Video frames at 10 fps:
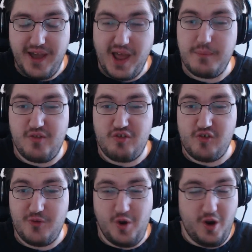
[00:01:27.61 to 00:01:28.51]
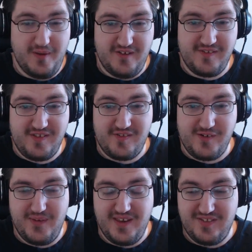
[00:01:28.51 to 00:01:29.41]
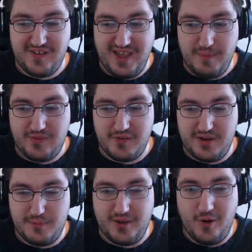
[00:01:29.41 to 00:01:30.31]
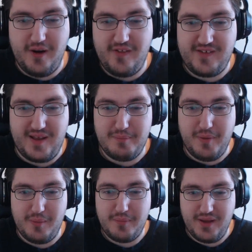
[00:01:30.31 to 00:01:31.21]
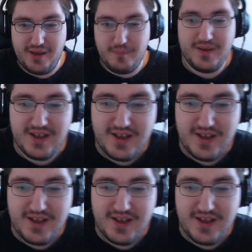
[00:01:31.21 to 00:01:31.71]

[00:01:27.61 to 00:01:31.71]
I've been so nervous just going into the episode that my heart's kind of pumping up.